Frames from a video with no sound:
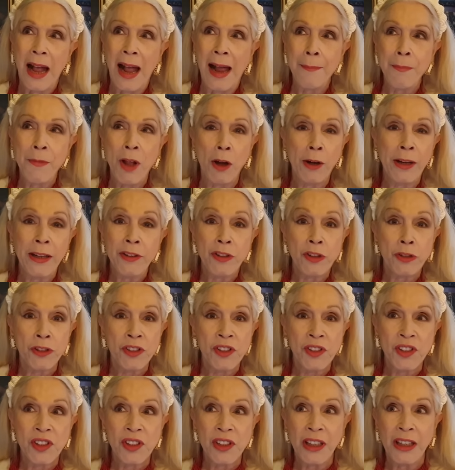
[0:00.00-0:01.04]
I'm not
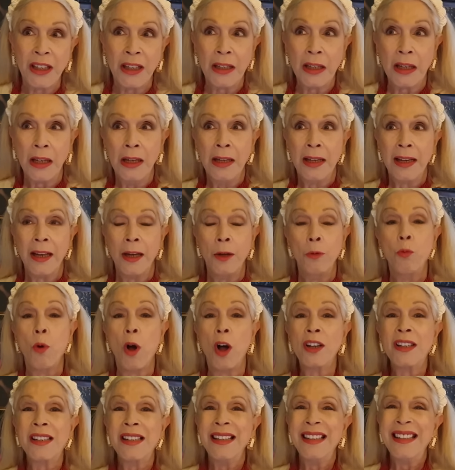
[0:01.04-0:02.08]
interested in
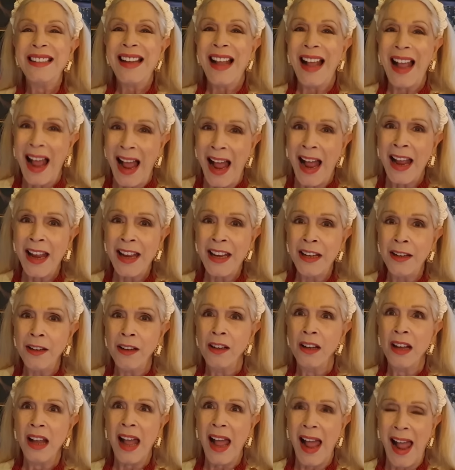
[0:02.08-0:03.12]
what I
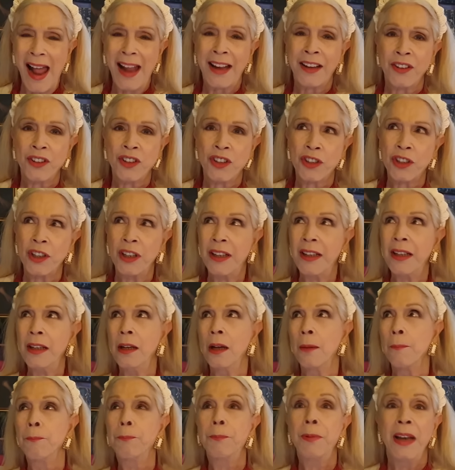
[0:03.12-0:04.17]
actually
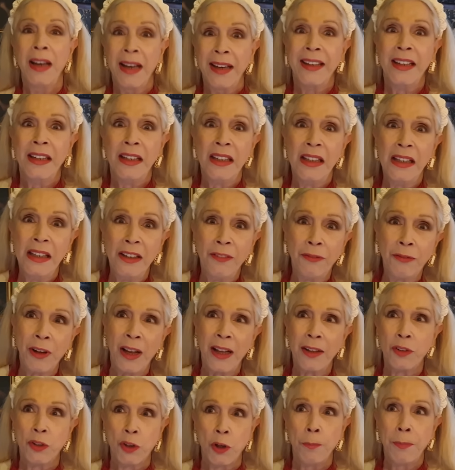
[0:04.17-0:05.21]
believe
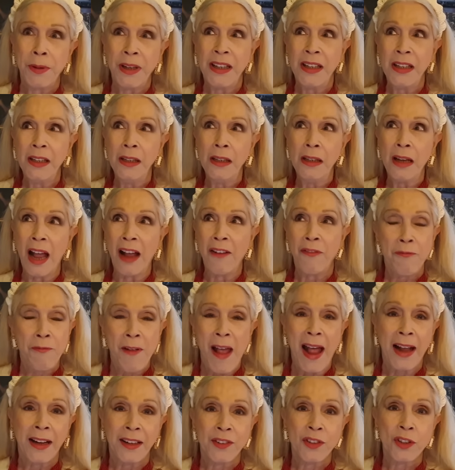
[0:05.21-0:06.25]
to be a
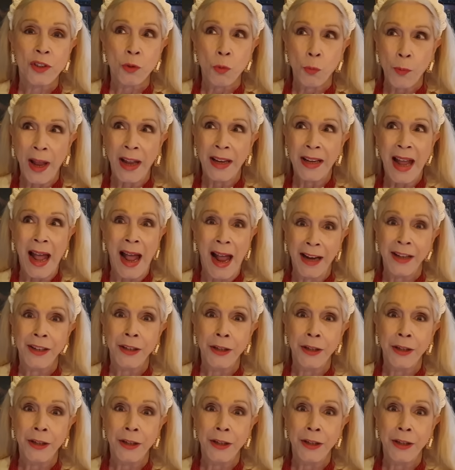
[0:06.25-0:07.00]
fact when I